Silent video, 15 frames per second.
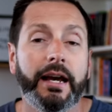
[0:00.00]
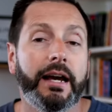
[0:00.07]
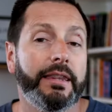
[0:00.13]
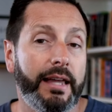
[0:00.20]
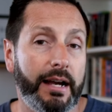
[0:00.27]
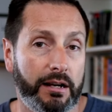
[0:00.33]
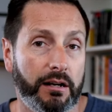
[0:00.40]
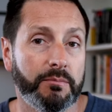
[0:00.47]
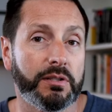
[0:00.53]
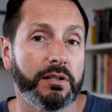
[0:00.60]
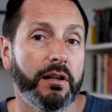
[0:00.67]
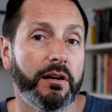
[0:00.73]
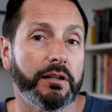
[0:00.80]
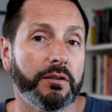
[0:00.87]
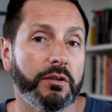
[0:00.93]
and that comes
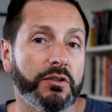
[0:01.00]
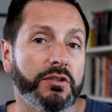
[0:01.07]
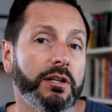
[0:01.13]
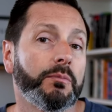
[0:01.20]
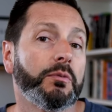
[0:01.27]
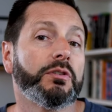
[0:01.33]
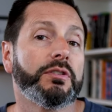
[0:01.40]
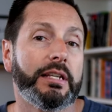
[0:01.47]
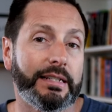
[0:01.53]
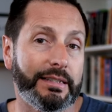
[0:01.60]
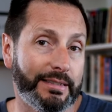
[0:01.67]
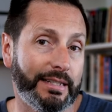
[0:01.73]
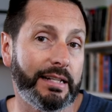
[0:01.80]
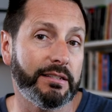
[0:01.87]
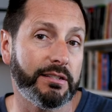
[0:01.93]
along in those summers.
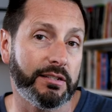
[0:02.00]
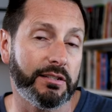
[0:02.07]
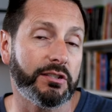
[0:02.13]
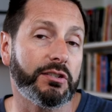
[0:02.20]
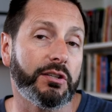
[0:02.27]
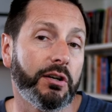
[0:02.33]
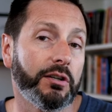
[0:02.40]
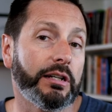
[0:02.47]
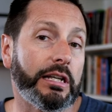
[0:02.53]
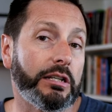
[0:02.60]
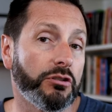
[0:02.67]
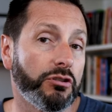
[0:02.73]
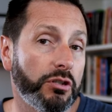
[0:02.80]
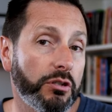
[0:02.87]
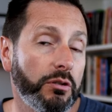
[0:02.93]
It tends to start
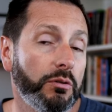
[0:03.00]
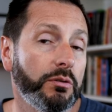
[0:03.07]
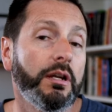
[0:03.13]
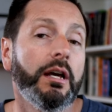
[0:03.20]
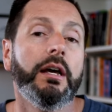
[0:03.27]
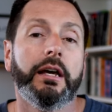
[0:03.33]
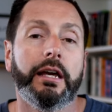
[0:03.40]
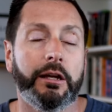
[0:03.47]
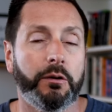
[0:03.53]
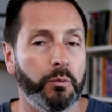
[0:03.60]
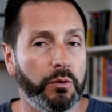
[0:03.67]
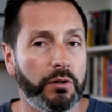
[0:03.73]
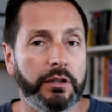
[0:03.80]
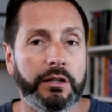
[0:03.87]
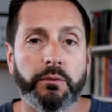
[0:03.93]
in June. It
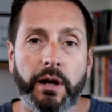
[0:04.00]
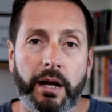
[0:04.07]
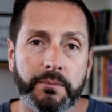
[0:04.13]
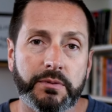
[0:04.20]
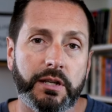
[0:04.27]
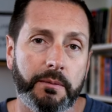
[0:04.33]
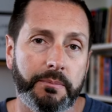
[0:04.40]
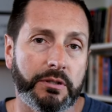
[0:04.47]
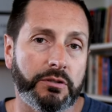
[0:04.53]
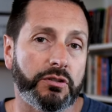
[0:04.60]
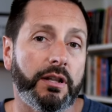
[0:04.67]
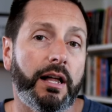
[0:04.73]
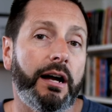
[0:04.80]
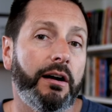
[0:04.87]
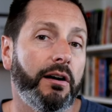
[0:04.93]
really ramps up in
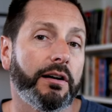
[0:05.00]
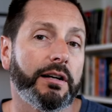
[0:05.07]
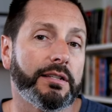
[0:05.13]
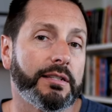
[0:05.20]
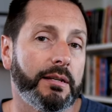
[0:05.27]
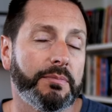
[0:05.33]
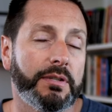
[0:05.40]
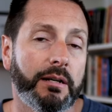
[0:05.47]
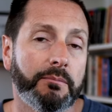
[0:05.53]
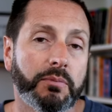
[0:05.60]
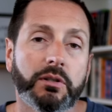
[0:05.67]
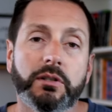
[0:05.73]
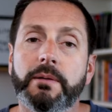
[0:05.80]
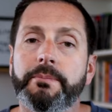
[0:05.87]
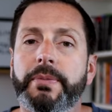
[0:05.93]
July, August,
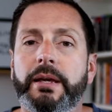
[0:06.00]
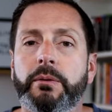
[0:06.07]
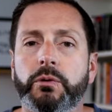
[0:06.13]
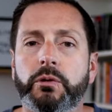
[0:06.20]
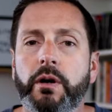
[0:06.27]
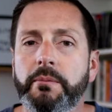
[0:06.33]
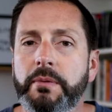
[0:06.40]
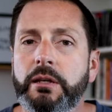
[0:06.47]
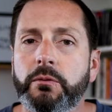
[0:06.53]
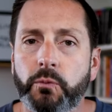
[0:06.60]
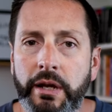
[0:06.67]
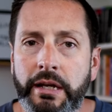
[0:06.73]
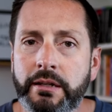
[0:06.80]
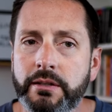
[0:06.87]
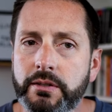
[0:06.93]
September. And what do I mean
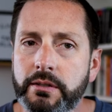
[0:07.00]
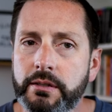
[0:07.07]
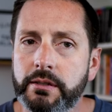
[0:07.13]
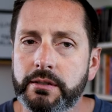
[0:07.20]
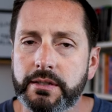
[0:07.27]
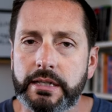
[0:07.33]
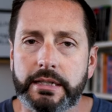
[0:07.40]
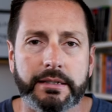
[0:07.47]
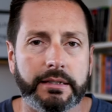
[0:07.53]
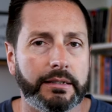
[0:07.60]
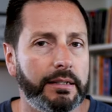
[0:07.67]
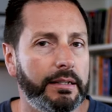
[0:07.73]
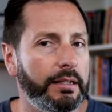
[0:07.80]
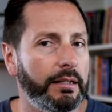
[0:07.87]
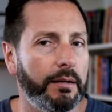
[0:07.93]
rainy se season?
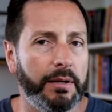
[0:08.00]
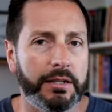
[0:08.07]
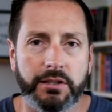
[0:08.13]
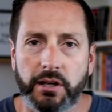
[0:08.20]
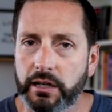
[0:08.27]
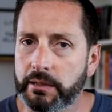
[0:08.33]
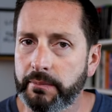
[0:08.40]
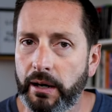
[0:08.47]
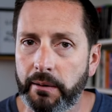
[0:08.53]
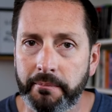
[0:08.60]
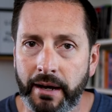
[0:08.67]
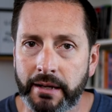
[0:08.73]
I'm not talking about